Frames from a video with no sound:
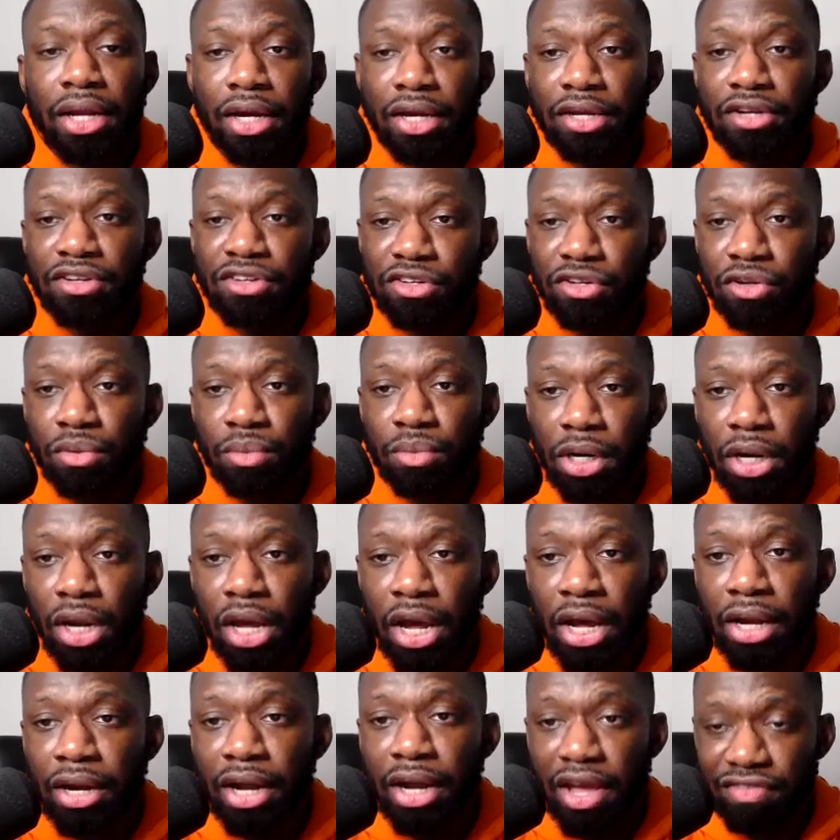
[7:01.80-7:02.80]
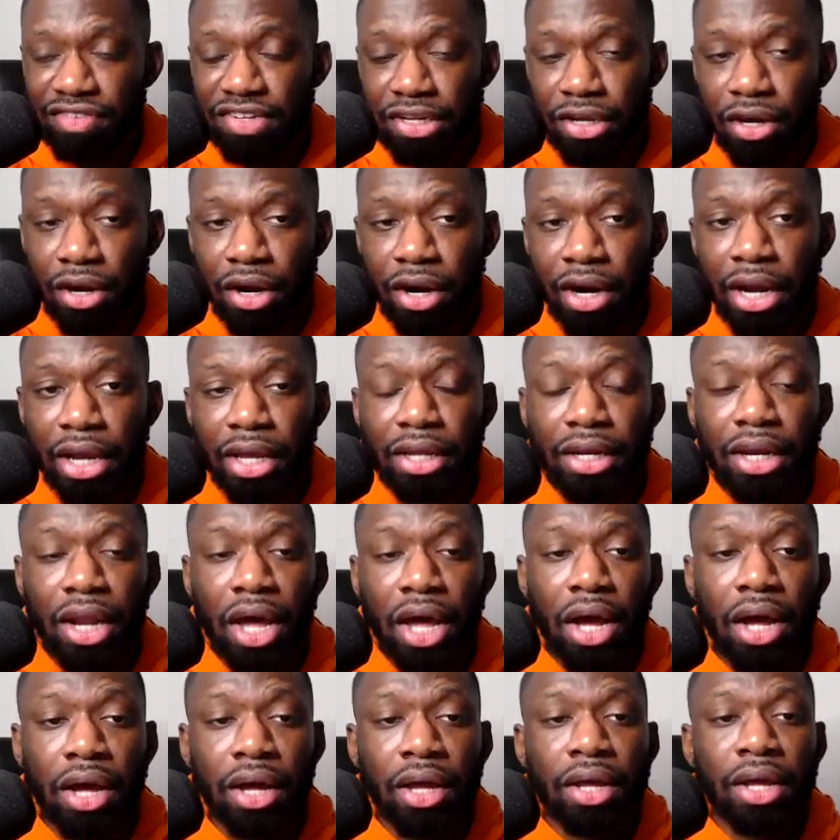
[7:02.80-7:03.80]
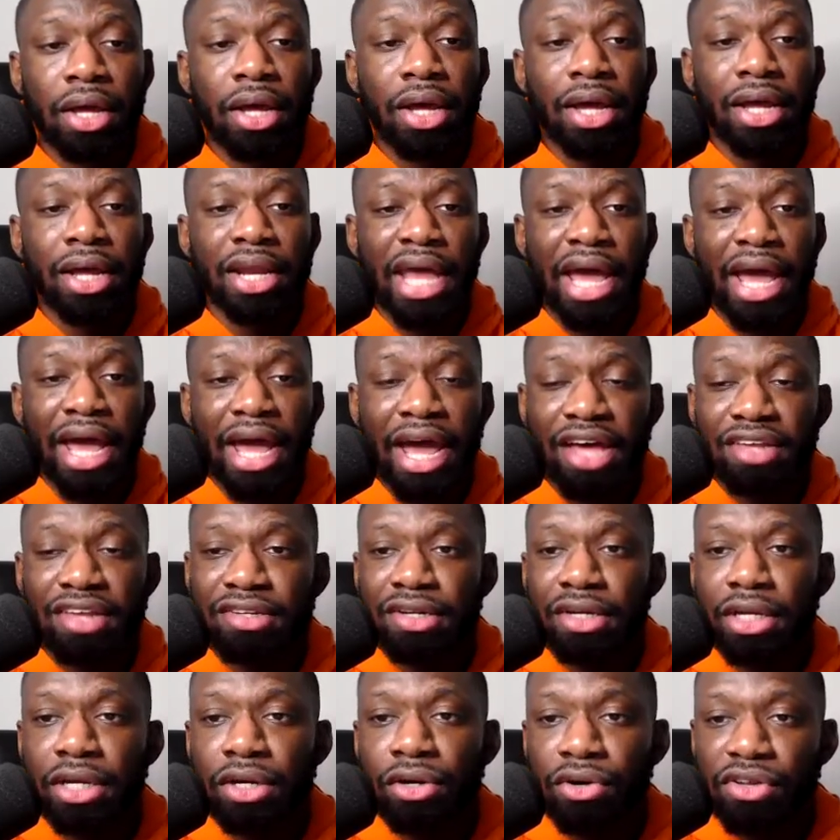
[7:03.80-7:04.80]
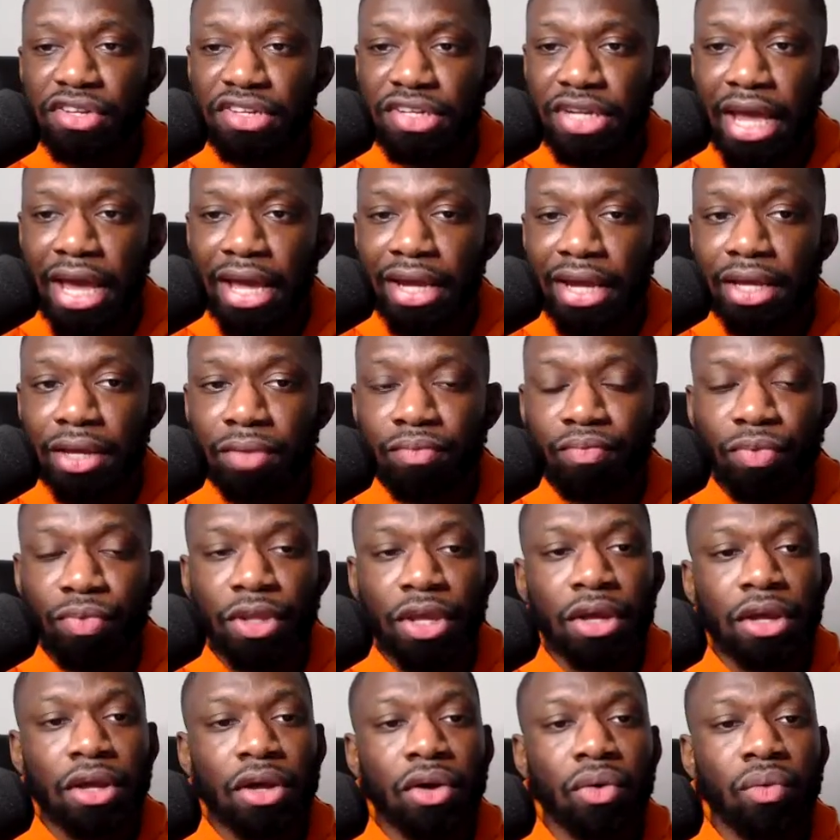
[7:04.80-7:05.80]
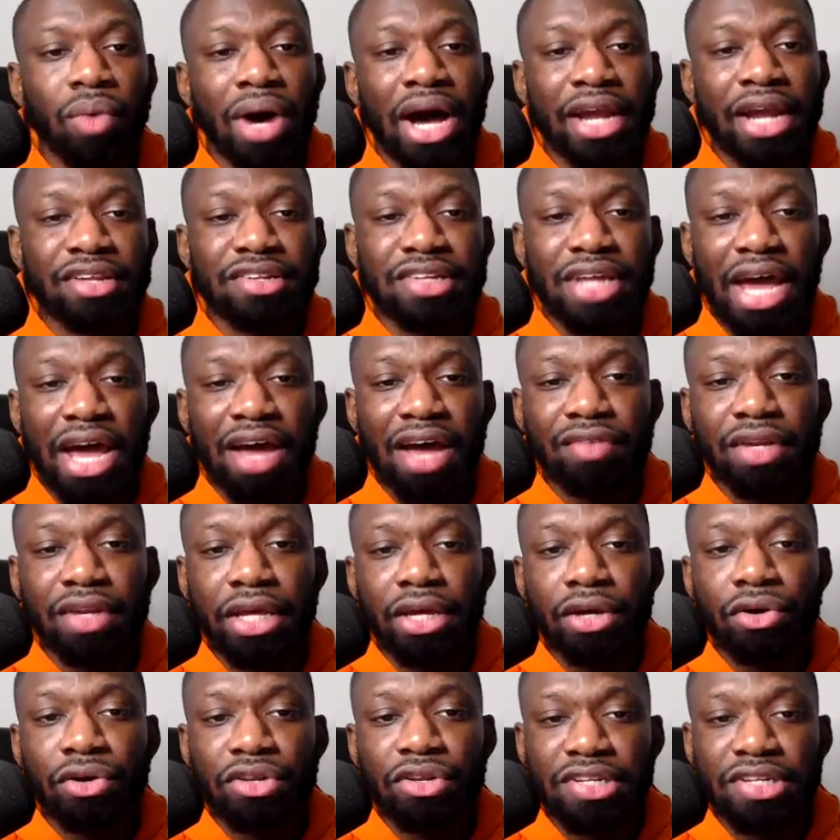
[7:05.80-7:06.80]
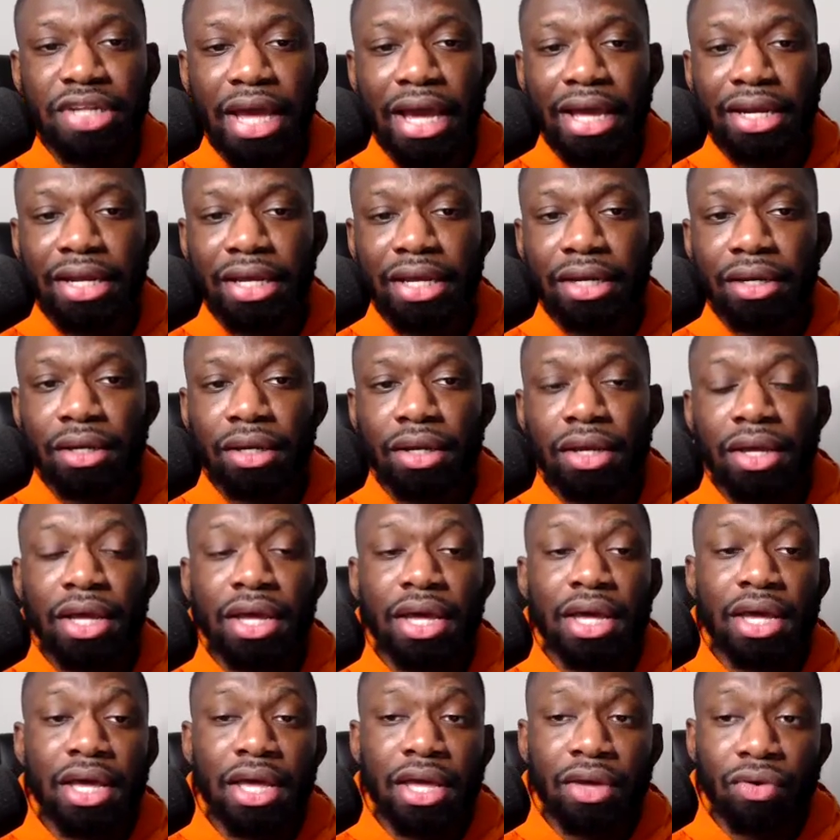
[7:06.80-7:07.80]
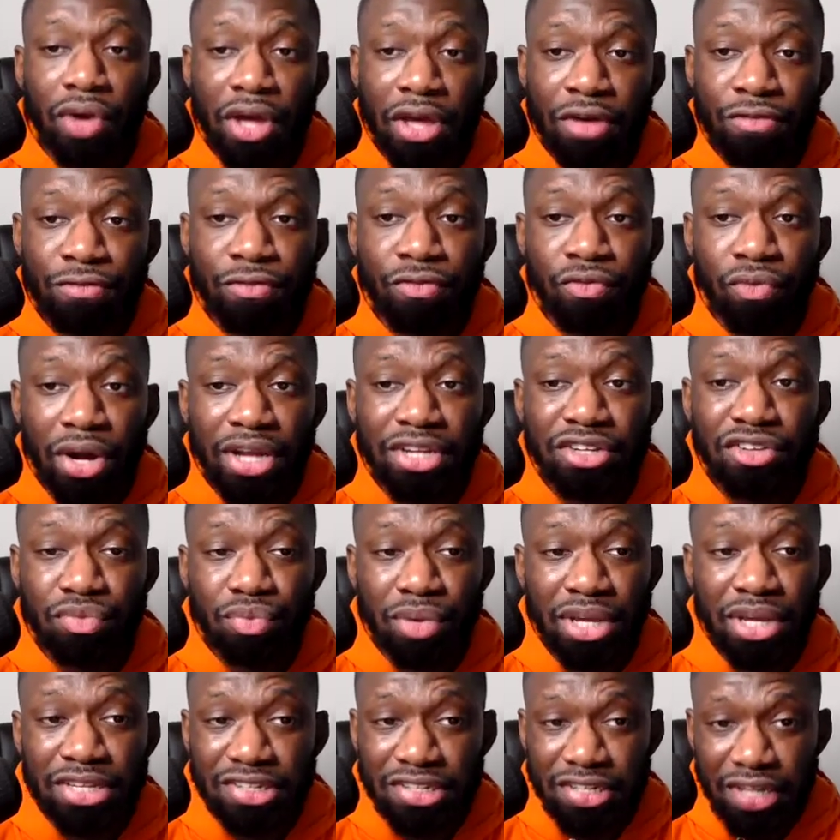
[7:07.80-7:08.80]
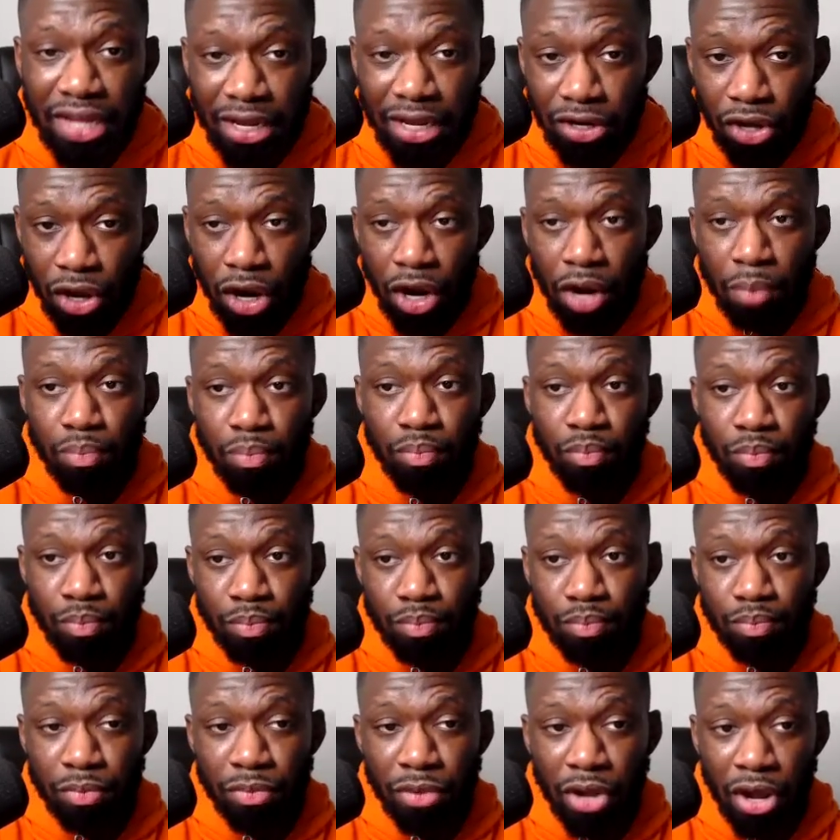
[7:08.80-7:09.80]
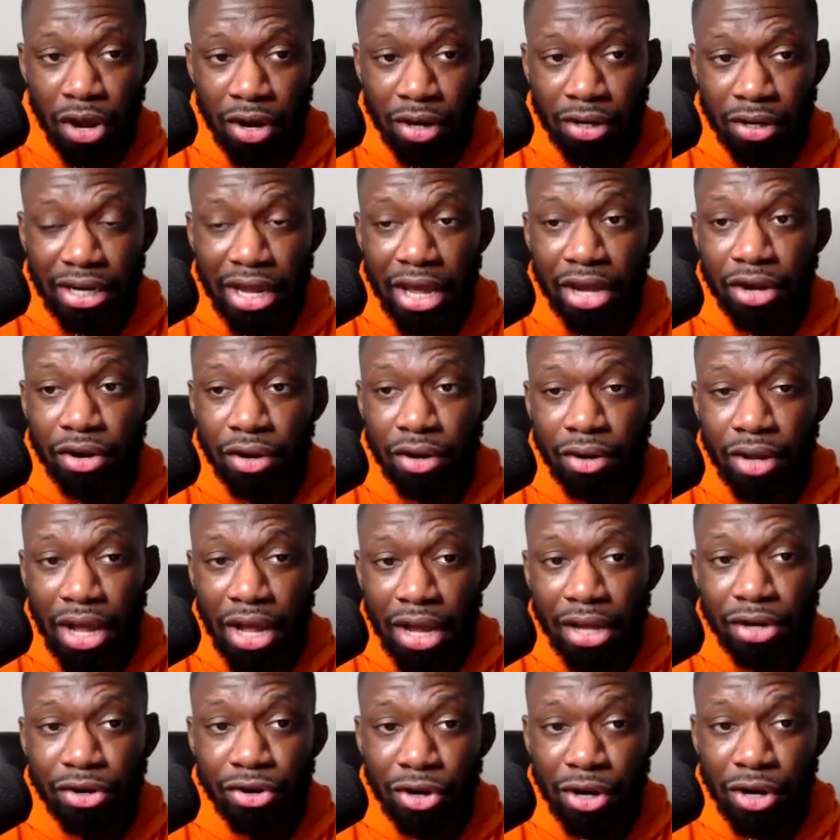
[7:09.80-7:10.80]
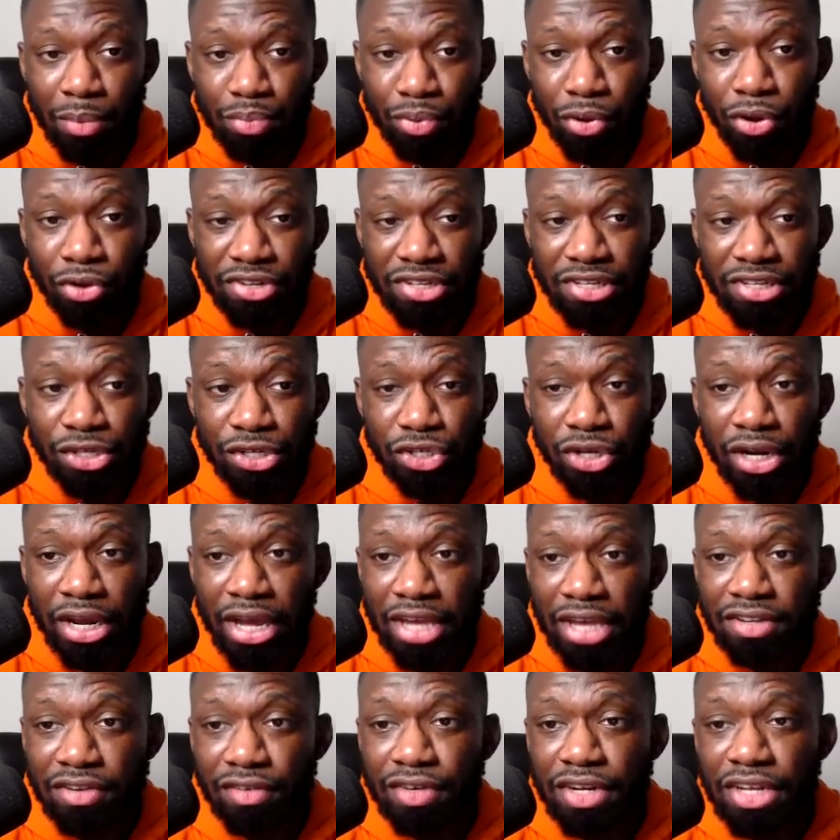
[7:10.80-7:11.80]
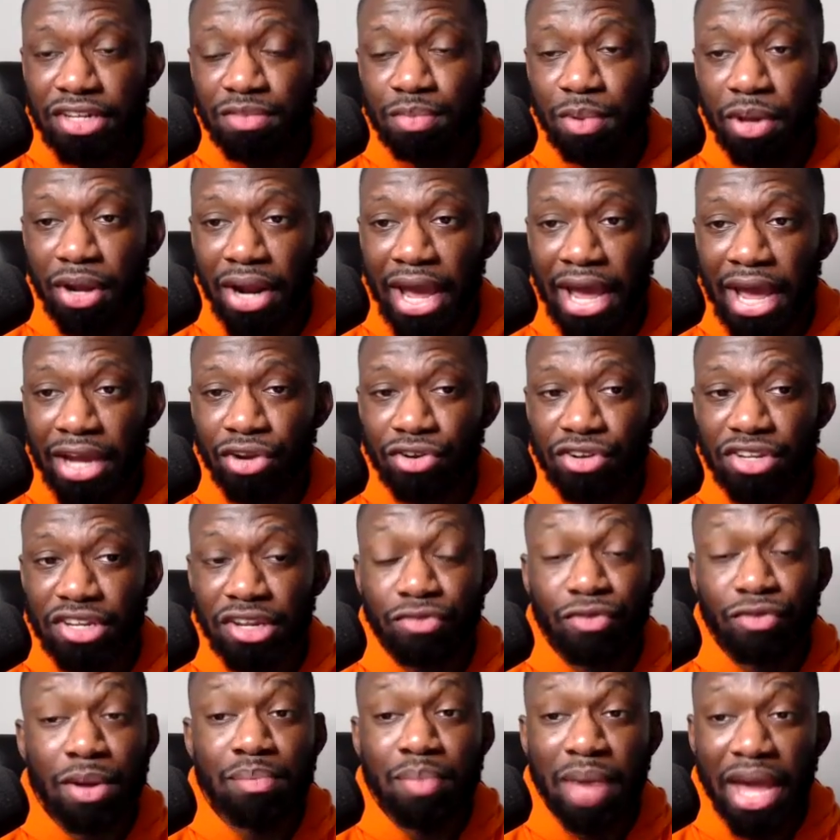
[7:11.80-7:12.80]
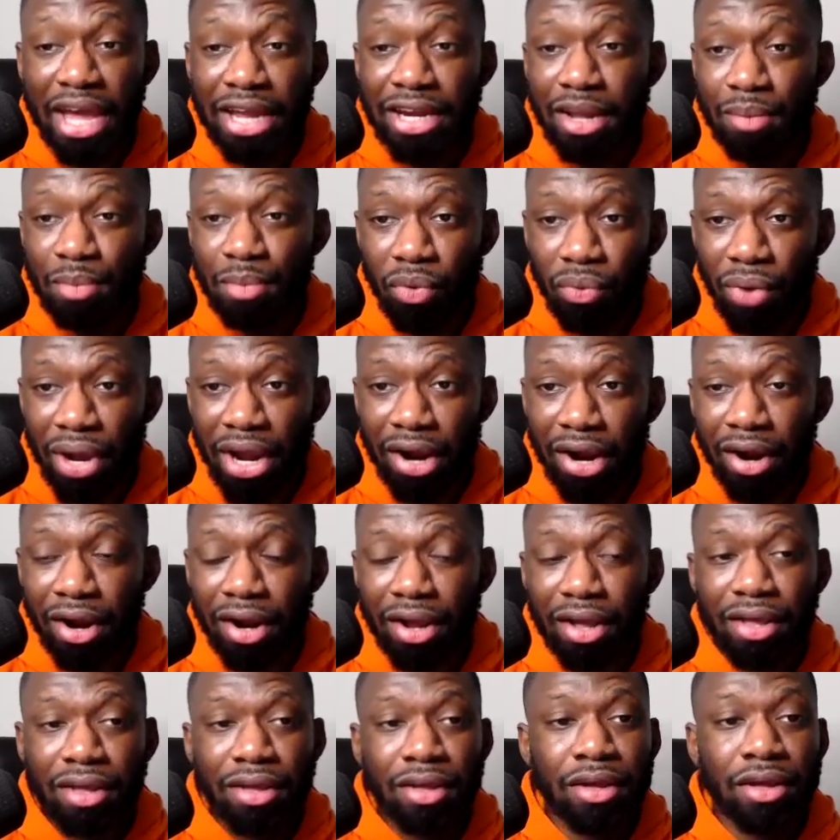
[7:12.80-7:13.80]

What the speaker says: the consumer law, the FCRA law that has legal standing. Why does it have legal standing? If once we send our letter under the procedure in case of dispute accuracy, we made them aware.